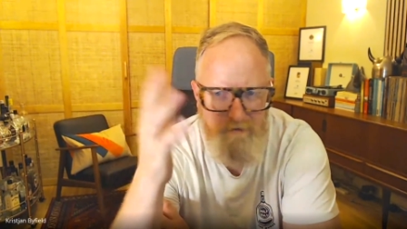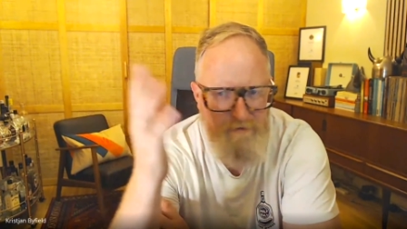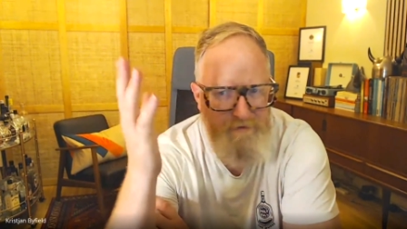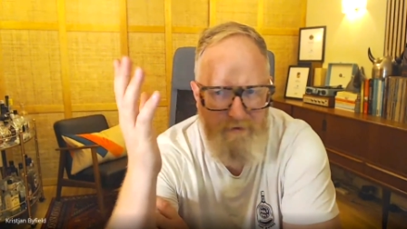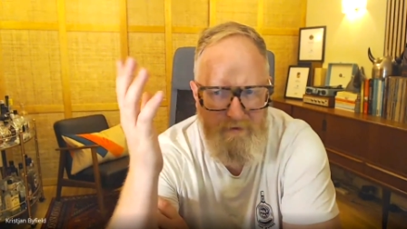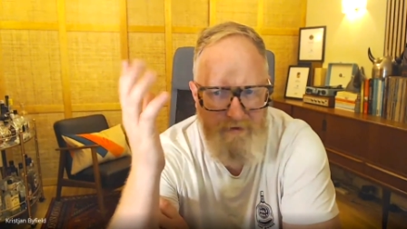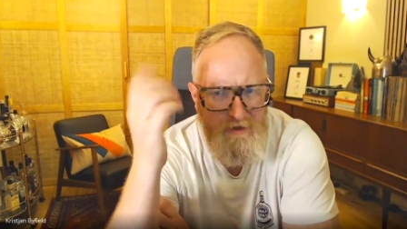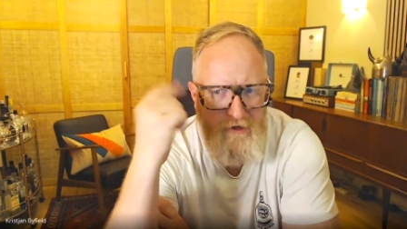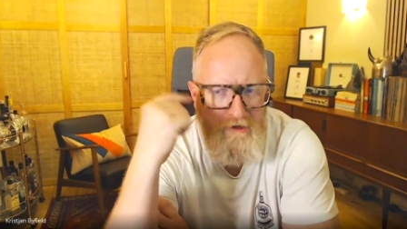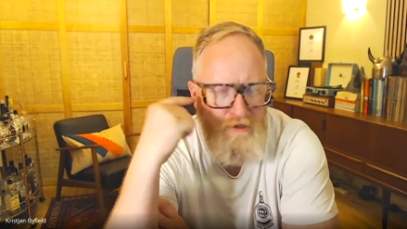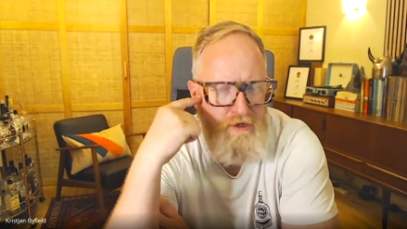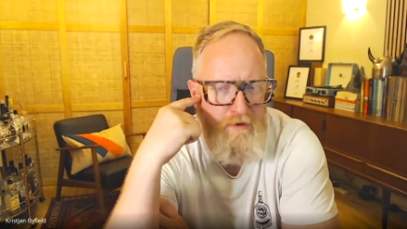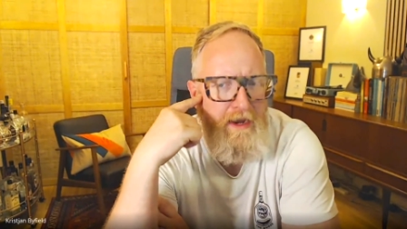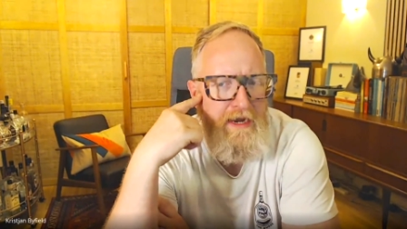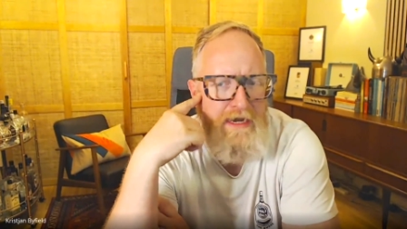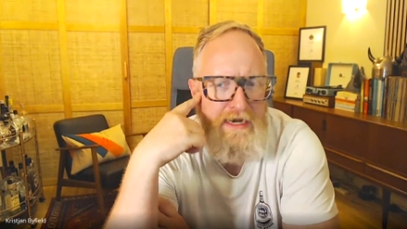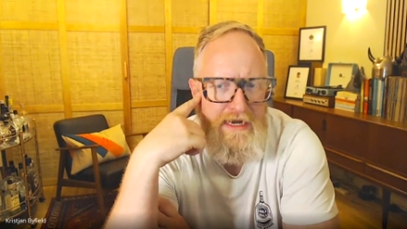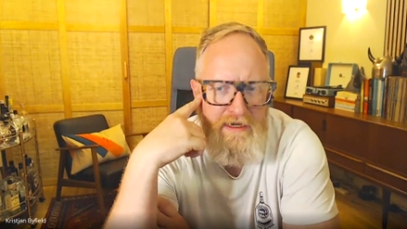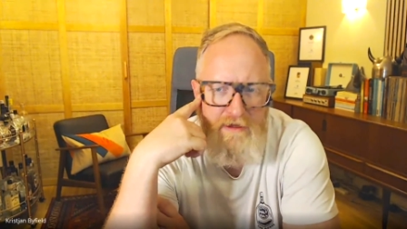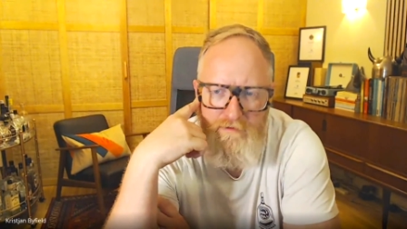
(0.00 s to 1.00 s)
In fact, we don't do
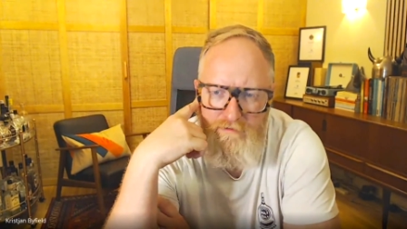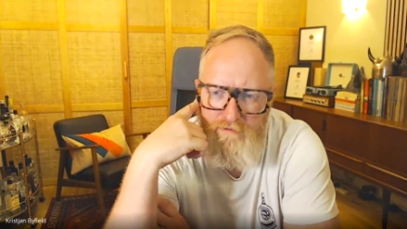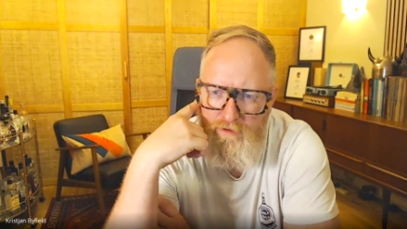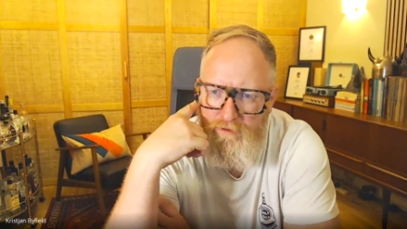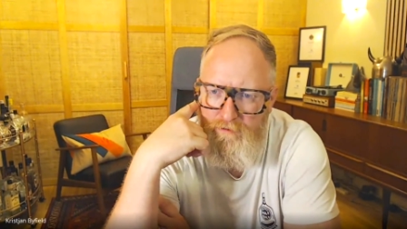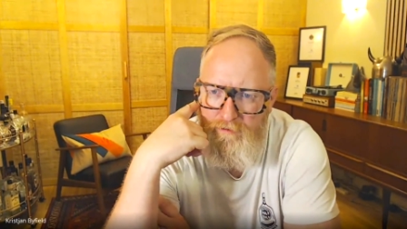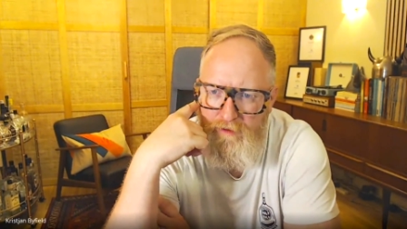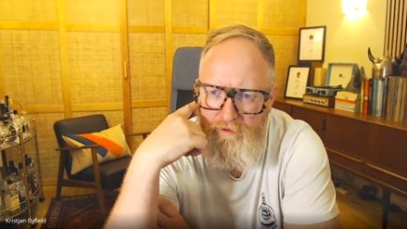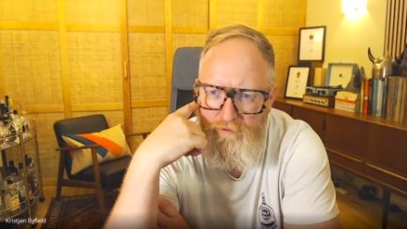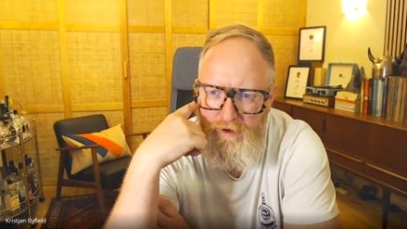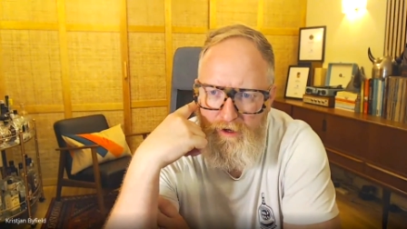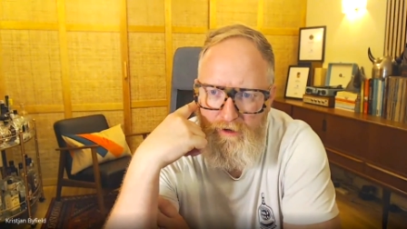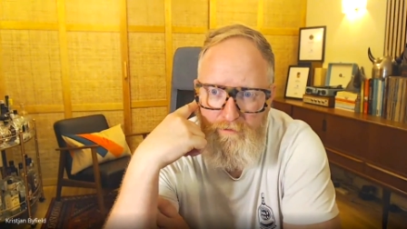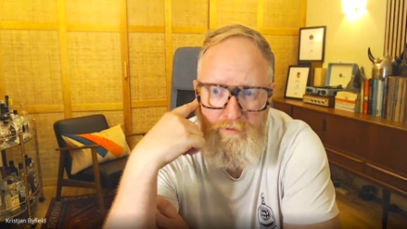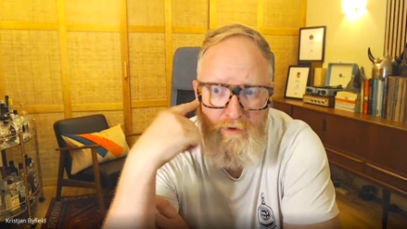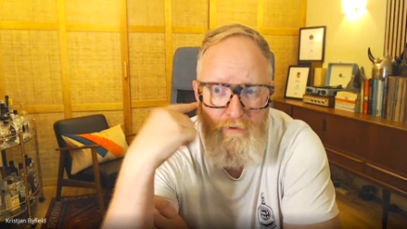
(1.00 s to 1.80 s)
any room by room,